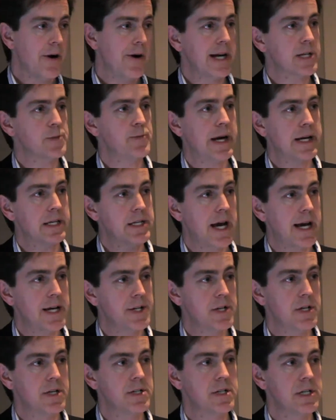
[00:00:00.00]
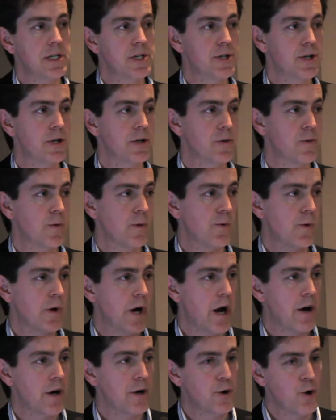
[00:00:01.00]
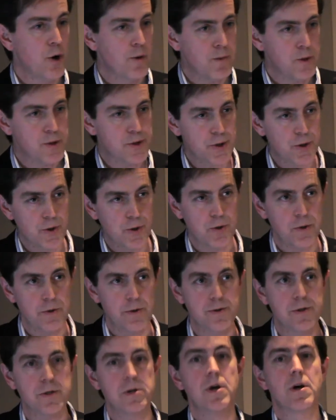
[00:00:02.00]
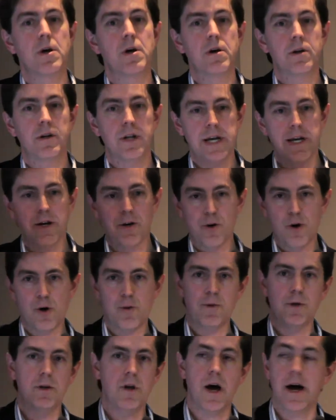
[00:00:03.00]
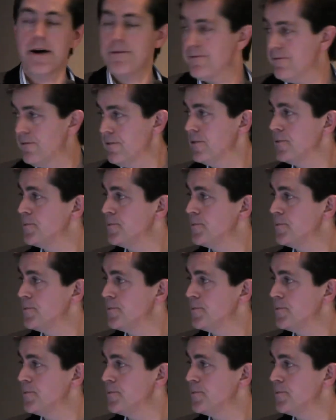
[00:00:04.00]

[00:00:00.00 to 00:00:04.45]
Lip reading: our expectation is these children will go to normal schools, lead a normal life.